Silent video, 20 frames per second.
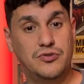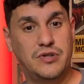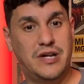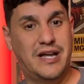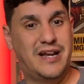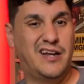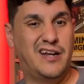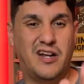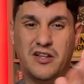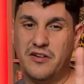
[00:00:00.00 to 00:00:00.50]
and
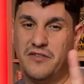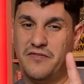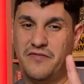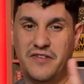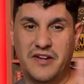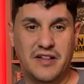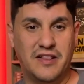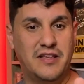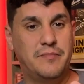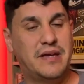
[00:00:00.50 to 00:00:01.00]
another
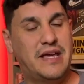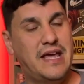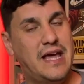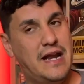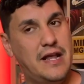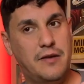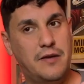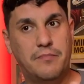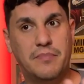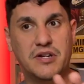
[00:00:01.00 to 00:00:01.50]
fiddly
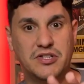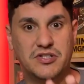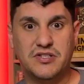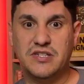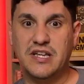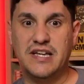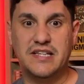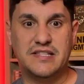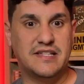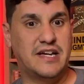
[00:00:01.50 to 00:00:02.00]
mechanic, but
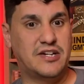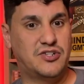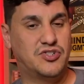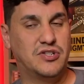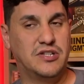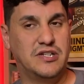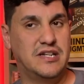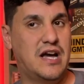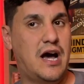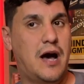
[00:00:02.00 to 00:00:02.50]
it's actually
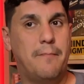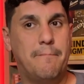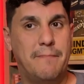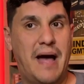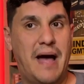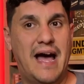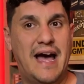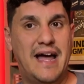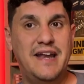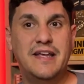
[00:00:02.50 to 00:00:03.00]
not
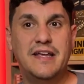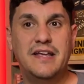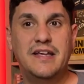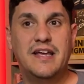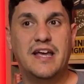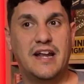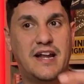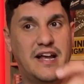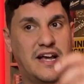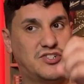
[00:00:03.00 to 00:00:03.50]
bad.
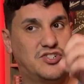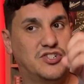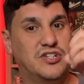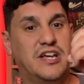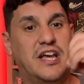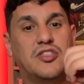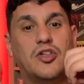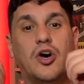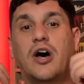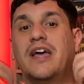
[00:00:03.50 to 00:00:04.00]
It actually, I
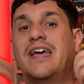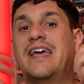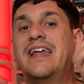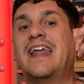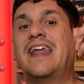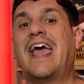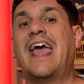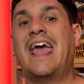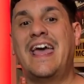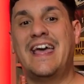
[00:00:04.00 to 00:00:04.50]
thought,
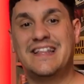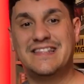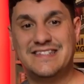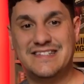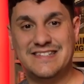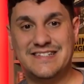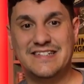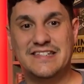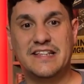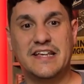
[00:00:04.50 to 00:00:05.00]

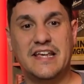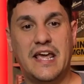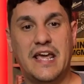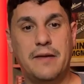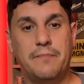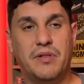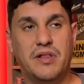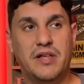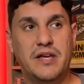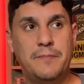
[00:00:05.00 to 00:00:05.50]
enhanced the
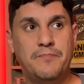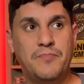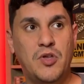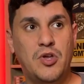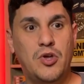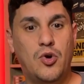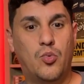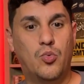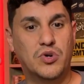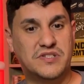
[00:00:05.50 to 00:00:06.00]
gameplay,
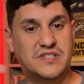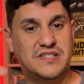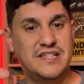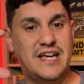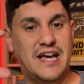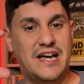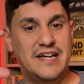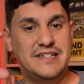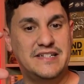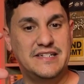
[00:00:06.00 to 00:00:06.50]
was the
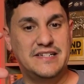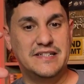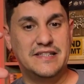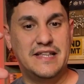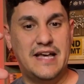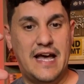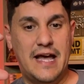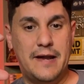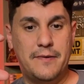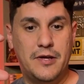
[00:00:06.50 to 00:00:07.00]
idea
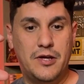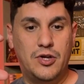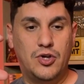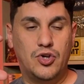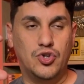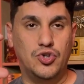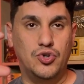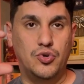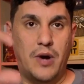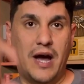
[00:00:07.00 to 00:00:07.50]
that
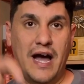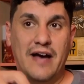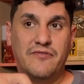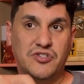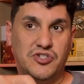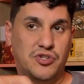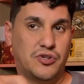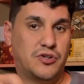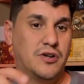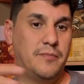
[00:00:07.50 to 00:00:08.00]
you have a
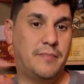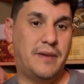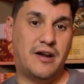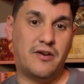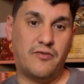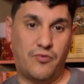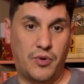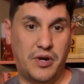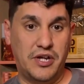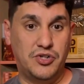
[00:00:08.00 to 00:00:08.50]
certain amount of
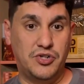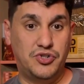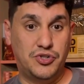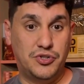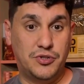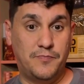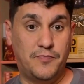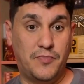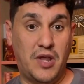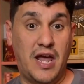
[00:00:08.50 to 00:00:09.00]
rage,
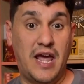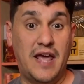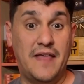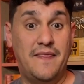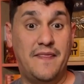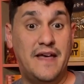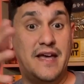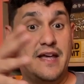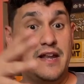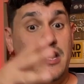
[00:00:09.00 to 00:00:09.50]
and
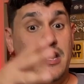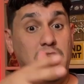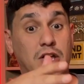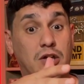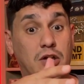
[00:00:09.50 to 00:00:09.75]
then